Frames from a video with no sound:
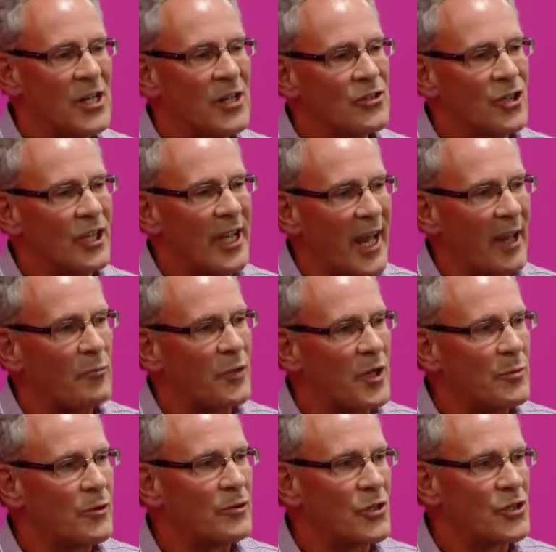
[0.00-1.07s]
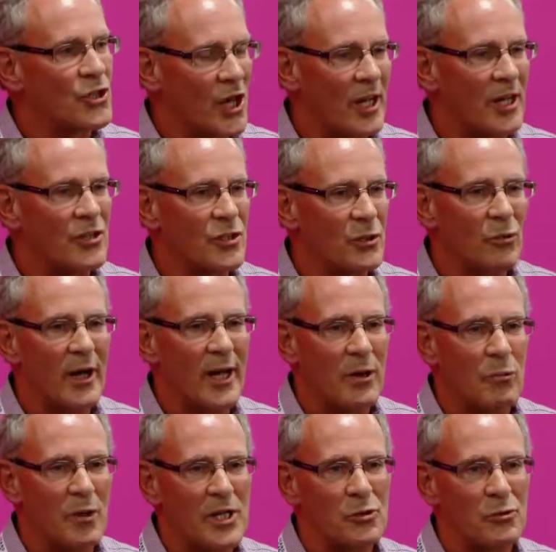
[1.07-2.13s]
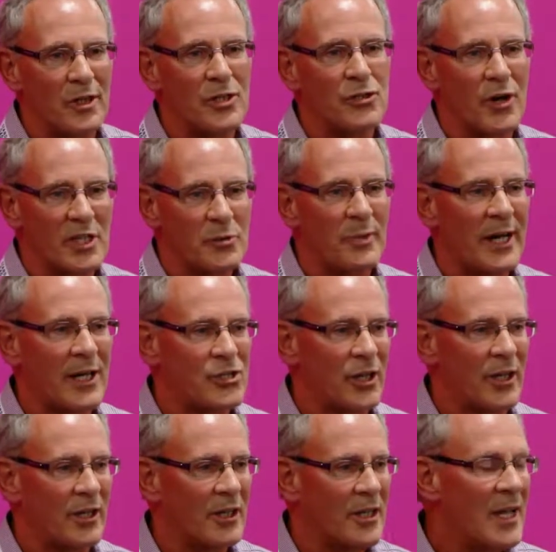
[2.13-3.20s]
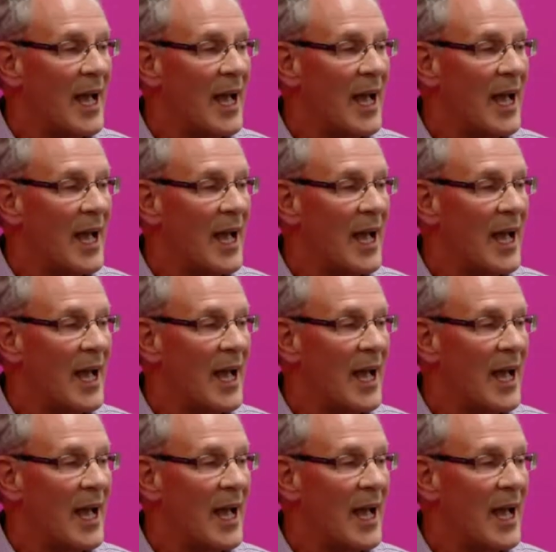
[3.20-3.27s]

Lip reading: to get people to change the way in which we address packaging